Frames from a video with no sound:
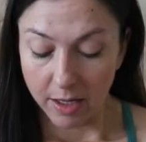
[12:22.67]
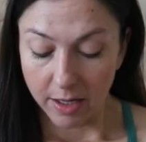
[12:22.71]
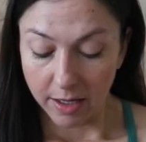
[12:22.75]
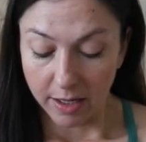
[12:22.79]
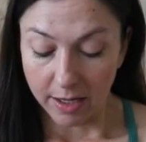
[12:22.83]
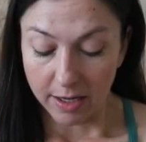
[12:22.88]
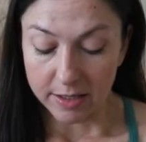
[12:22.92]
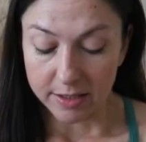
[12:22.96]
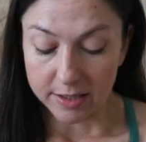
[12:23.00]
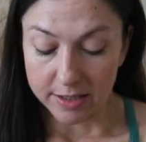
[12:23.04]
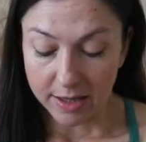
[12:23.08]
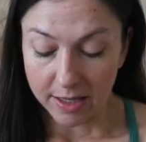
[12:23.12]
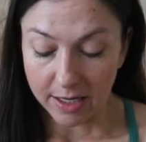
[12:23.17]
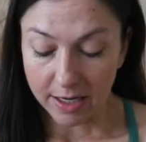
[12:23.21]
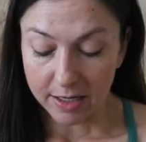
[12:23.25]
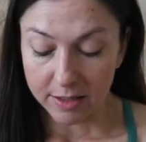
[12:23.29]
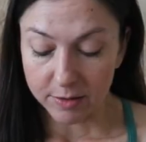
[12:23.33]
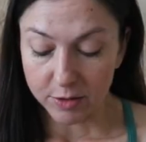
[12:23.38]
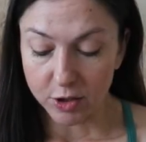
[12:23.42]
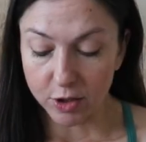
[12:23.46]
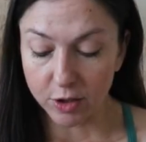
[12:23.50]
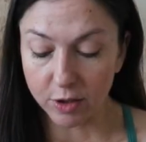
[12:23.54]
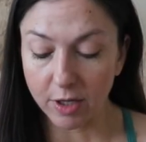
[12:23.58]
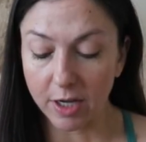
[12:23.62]
and
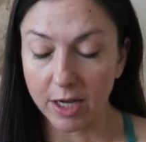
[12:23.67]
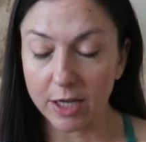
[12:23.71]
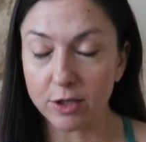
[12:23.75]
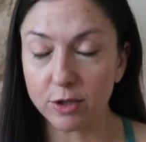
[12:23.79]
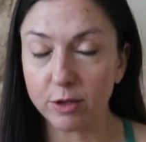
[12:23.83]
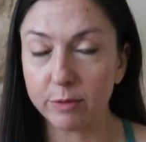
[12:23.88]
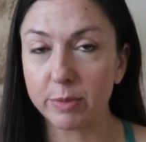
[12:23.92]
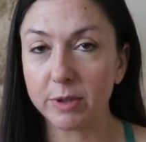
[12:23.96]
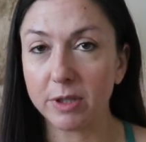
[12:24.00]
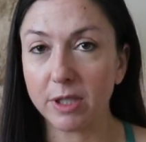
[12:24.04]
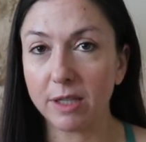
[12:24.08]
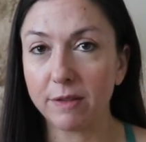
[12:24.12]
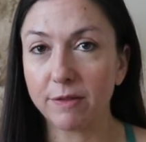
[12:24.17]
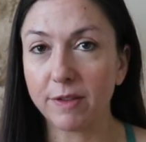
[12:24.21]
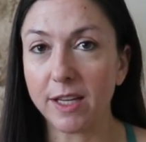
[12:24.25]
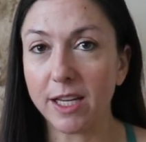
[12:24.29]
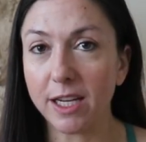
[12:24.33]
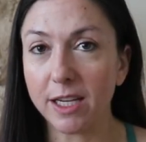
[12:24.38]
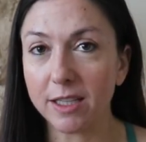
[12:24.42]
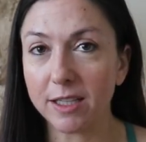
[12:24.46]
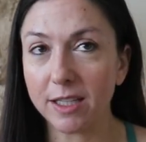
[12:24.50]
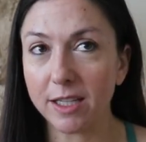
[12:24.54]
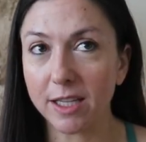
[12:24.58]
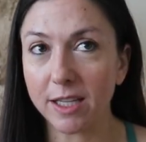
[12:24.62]
that I do believe
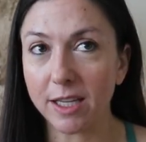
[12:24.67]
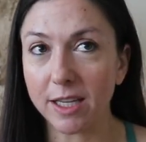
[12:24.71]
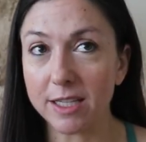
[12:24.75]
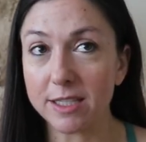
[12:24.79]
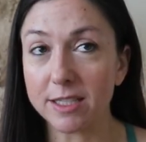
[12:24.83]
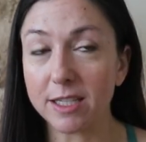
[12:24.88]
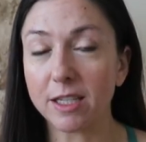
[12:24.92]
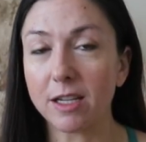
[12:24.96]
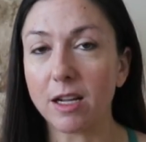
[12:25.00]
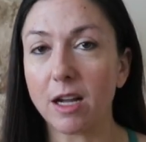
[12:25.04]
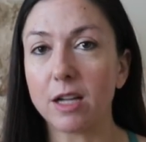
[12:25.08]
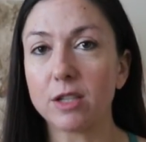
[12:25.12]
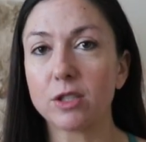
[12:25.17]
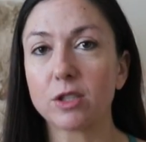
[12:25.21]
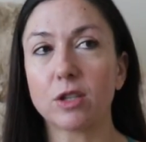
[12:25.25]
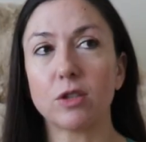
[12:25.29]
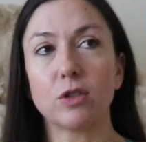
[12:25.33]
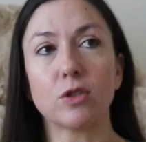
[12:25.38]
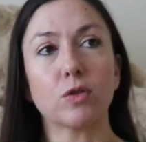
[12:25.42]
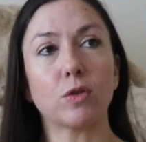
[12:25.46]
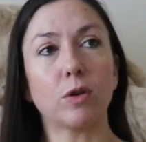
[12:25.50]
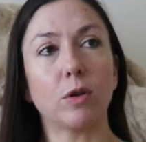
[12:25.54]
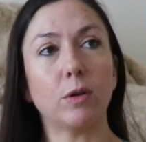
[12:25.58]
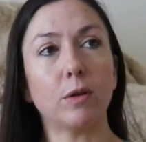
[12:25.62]
healing is in God's
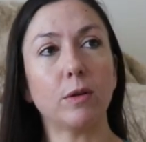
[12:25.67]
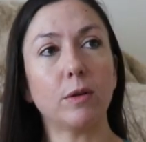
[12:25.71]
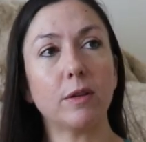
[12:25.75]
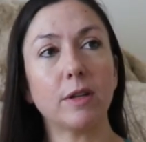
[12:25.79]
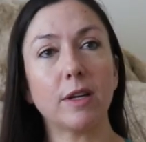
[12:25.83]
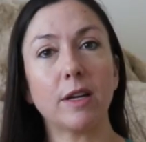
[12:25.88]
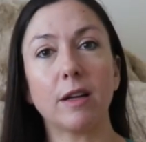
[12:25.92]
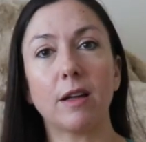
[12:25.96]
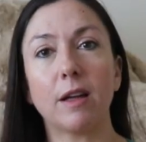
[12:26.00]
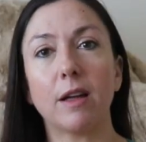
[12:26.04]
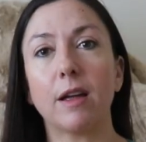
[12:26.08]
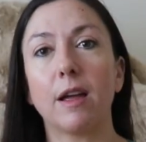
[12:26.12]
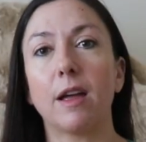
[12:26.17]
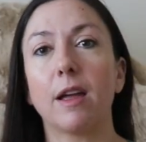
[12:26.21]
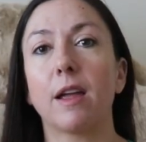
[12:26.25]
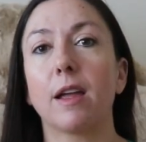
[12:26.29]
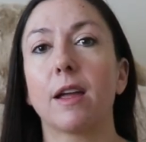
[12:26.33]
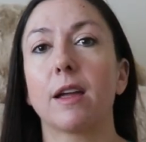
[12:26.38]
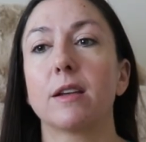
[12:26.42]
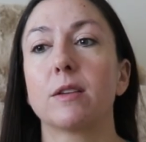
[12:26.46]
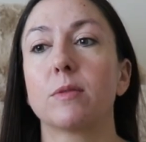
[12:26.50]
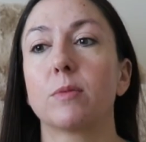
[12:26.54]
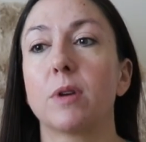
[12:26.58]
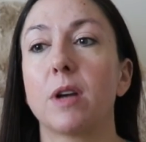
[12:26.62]
control
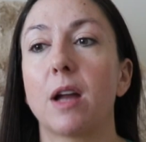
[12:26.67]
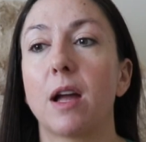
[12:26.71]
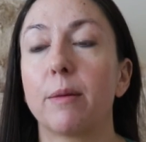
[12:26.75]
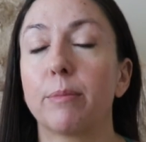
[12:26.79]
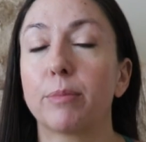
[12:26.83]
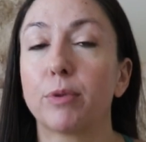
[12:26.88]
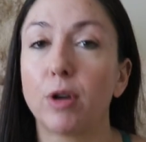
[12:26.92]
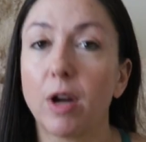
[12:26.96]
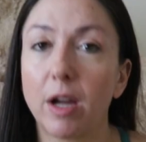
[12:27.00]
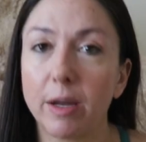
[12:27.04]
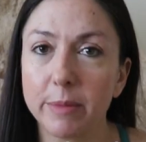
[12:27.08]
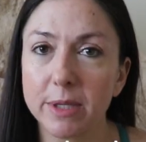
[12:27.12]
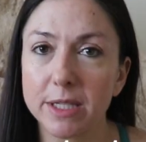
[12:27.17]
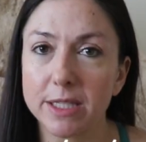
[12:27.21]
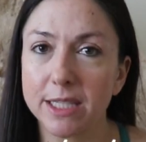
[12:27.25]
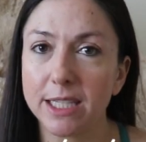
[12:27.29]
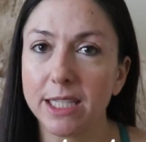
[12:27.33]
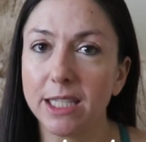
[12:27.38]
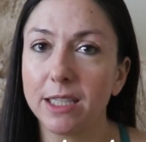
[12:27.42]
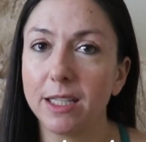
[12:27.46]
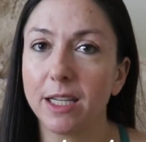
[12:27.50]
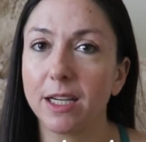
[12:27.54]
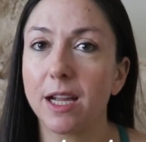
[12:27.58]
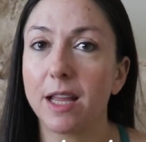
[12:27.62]
and we're not promised
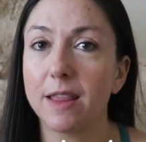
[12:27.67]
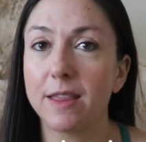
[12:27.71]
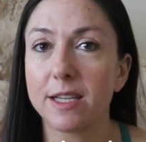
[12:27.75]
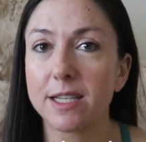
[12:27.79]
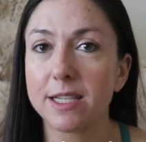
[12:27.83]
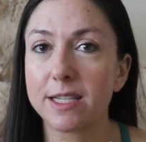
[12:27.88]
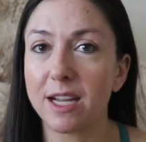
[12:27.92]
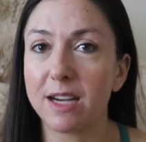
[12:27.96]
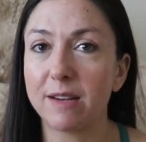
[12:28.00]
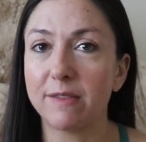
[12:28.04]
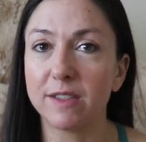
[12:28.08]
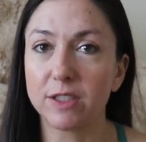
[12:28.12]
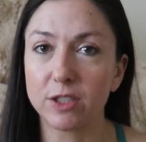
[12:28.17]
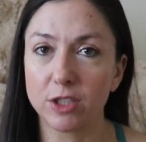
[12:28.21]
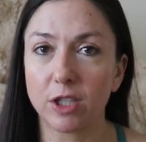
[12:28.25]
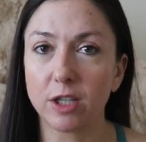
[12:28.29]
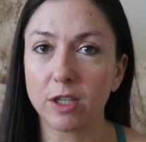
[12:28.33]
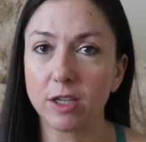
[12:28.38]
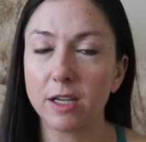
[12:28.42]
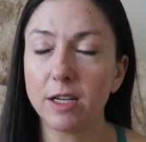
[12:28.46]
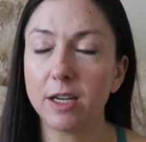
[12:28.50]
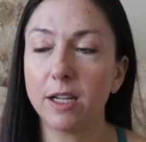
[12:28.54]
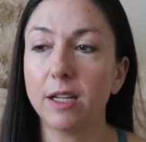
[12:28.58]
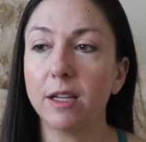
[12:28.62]
healing on this side of
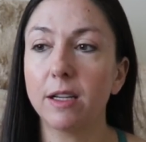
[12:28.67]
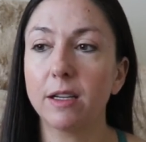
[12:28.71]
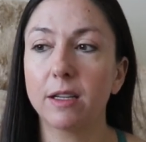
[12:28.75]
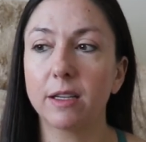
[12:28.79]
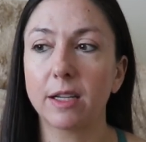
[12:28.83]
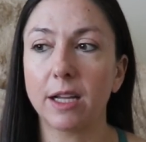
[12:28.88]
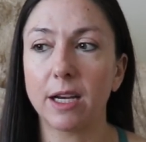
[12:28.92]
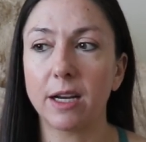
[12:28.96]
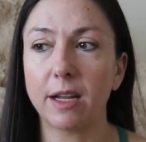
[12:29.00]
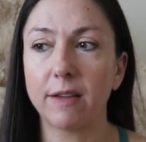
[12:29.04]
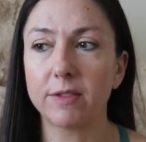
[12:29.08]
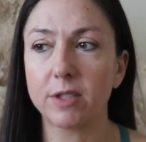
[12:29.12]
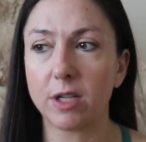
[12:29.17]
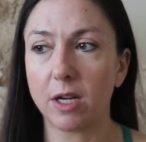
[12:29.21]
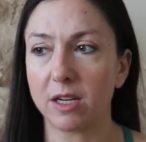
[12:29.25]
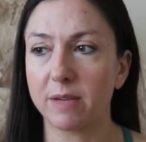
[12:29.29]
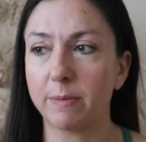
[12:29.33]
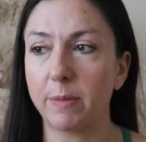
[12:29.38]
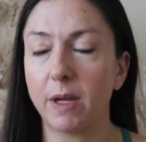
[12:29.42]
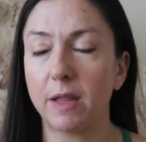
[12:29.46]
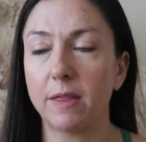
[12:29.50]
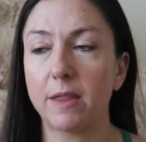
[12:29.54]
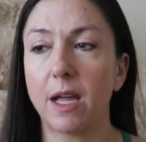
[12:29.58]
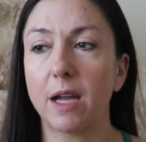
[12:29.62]
eternity. Again, I've talked
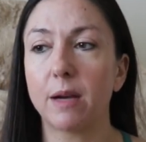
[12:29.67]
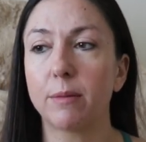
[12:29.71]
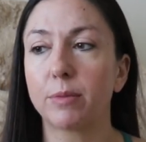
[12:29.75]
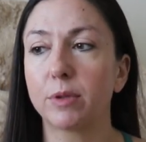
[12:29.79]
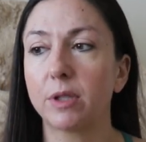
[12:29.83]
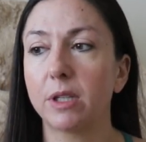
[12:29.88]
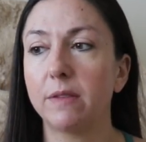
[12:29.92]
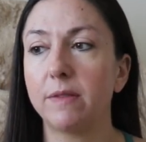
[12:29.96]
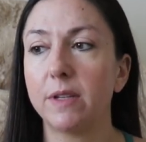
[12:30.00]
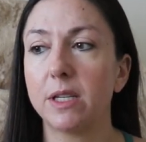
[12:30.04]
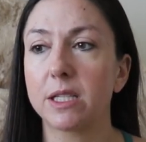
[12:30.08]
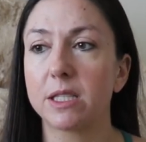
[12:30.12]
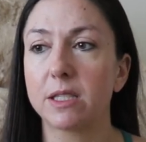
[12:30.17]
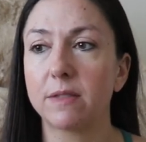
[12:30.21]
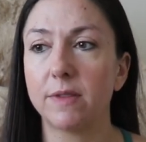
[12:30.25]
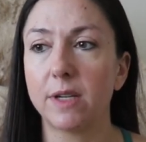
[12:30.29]
about that in previous